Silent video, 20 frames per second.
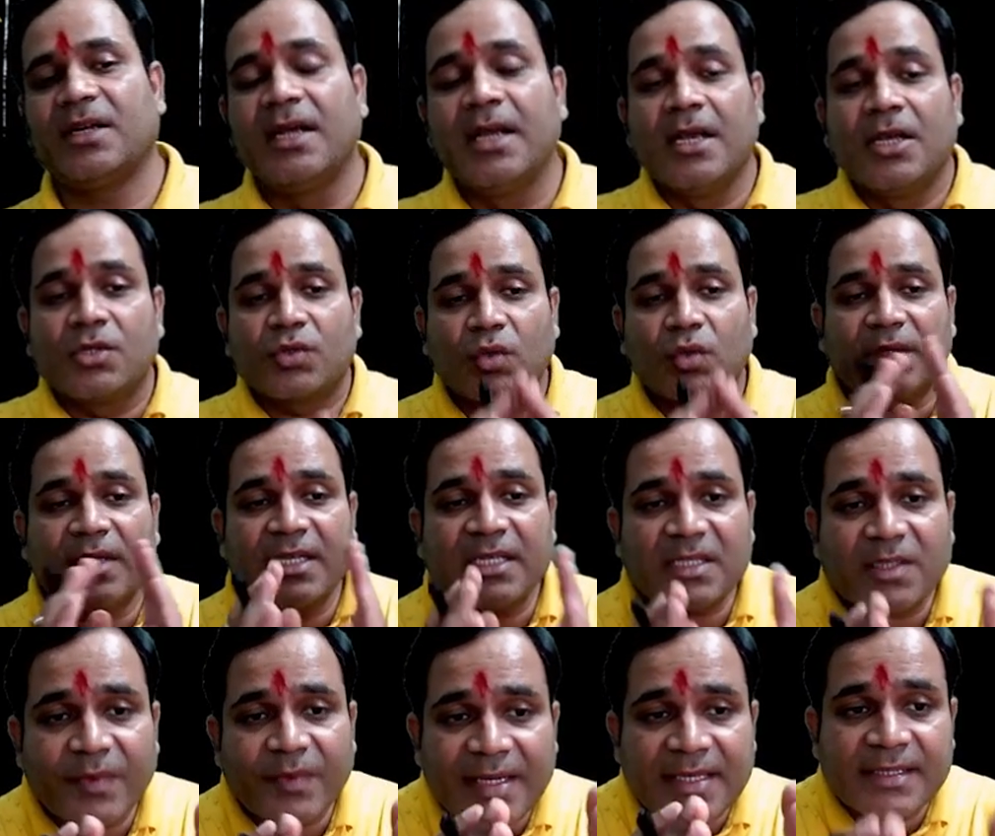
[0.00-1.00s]
So this
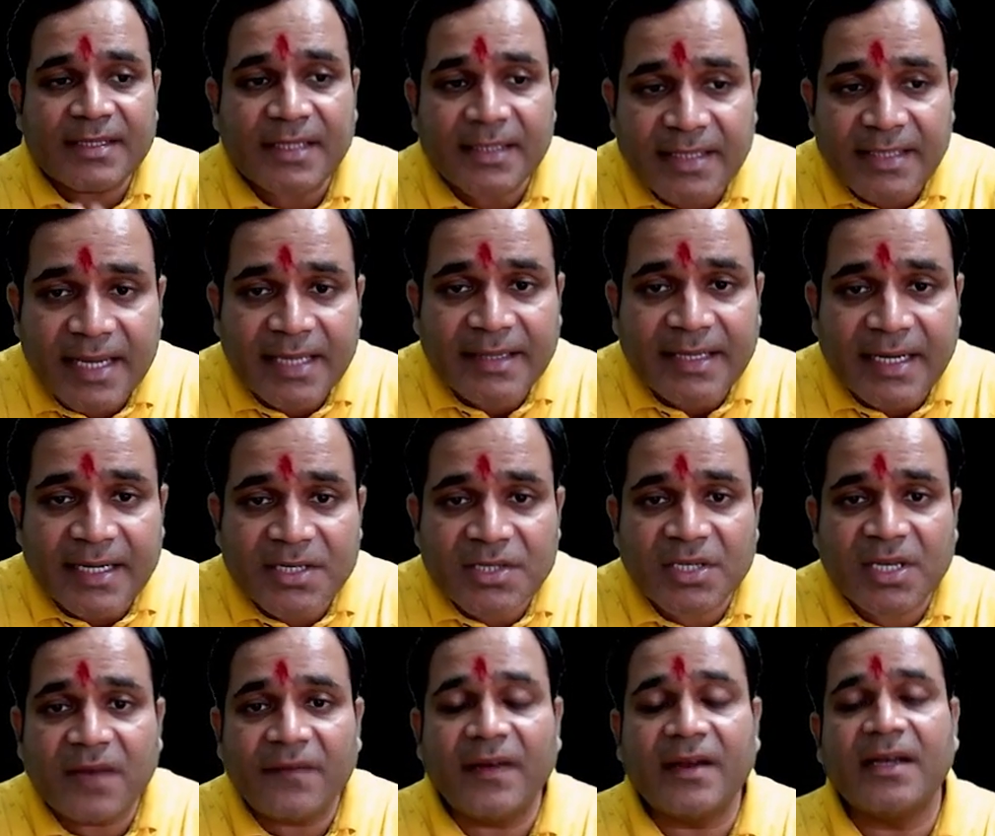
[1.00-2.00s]
one is the thing that is
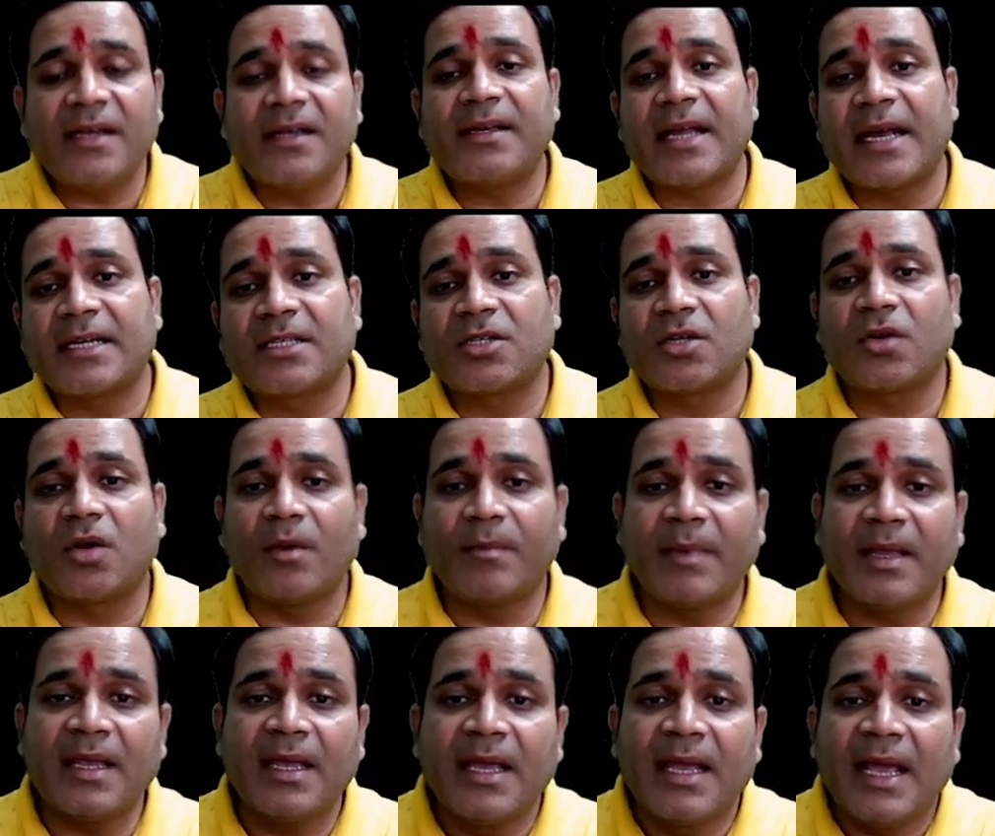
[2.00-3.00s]
given in
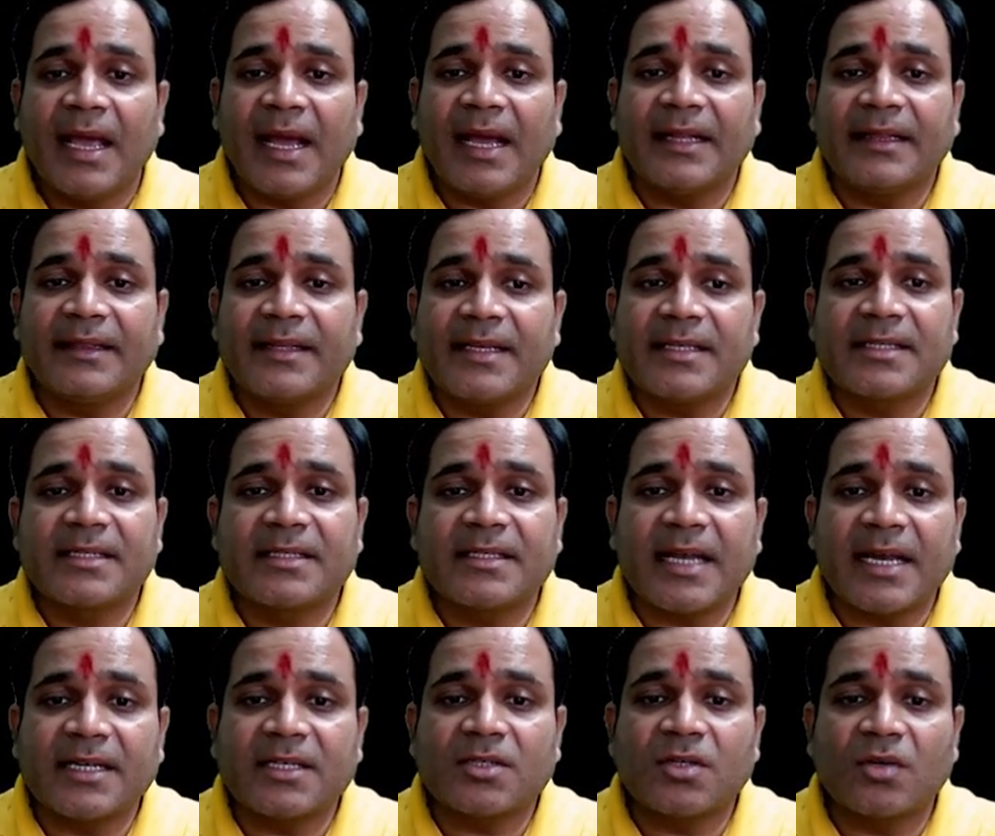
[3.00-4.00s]
taxonomy, and this
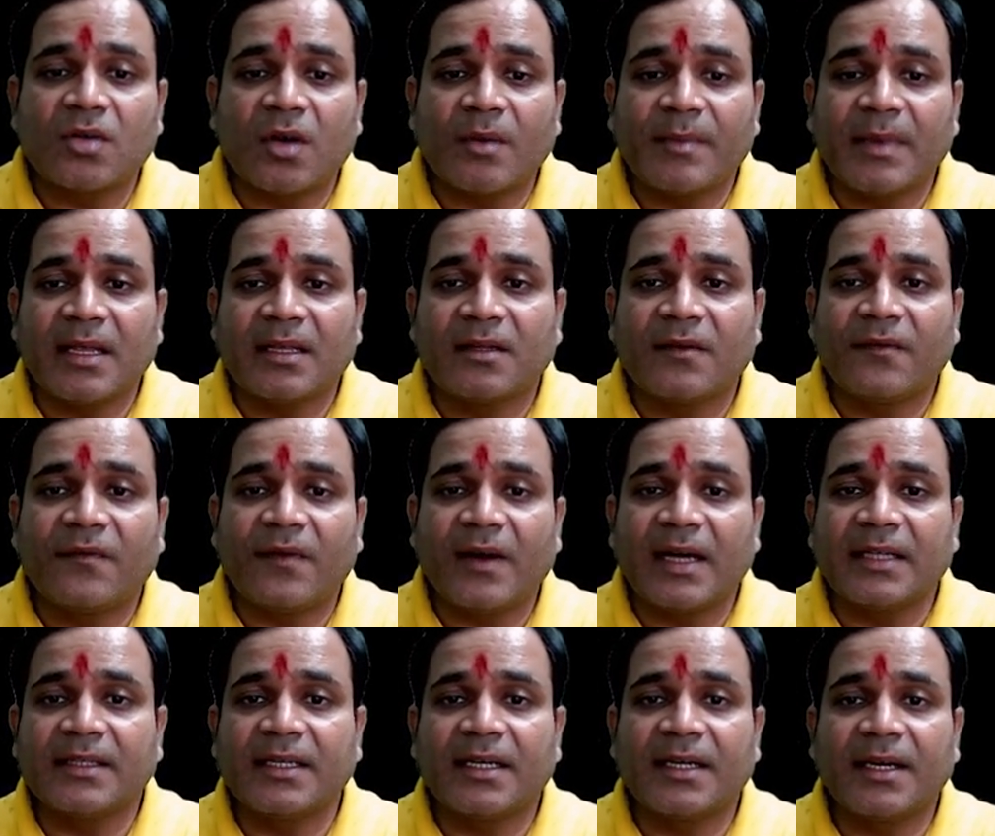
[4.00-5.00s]
taxonomy, the
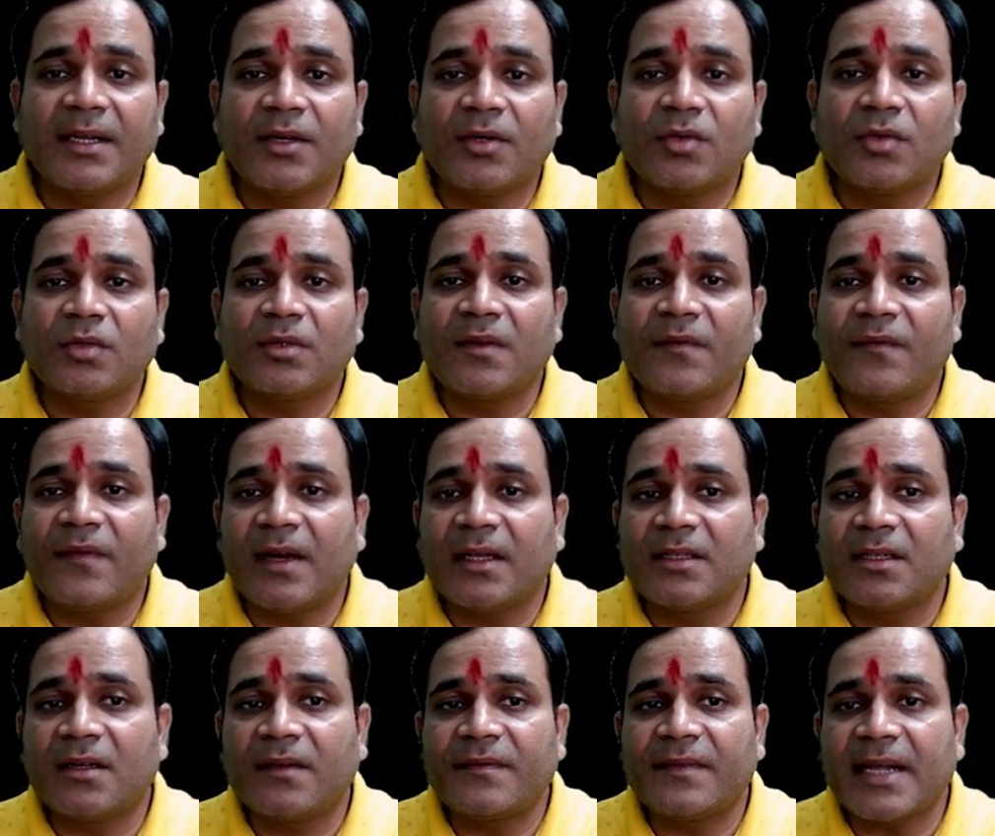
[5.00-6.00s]
father, you know the father
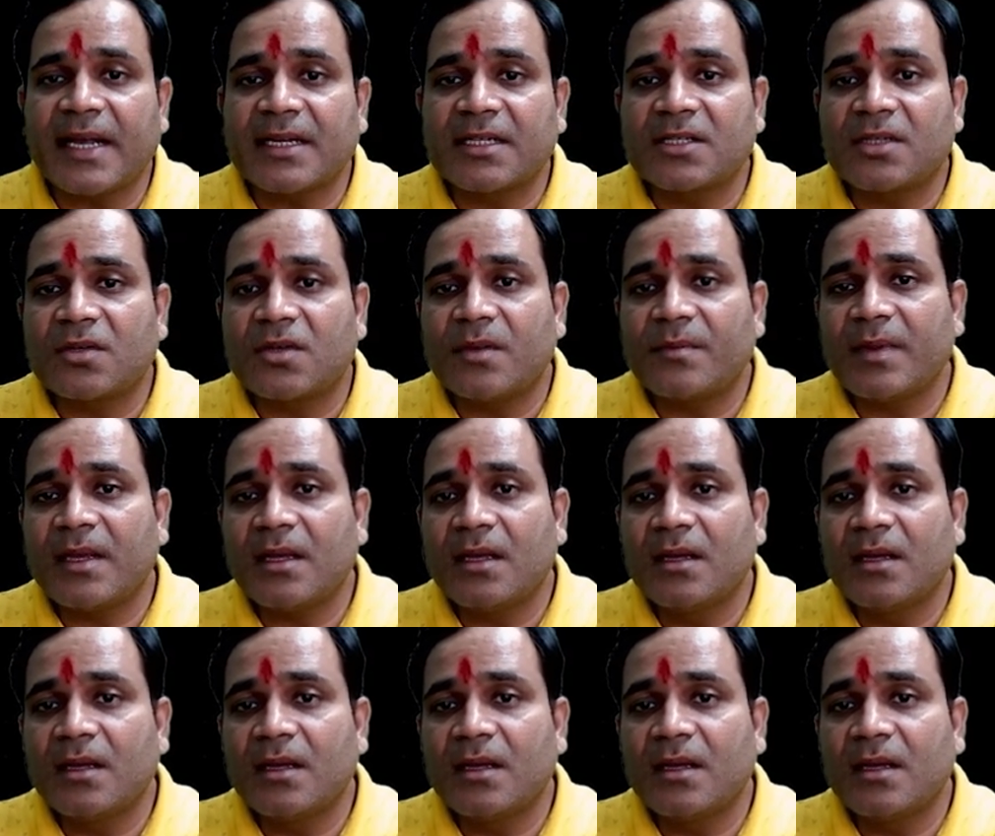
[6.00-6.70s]
of taxonomy?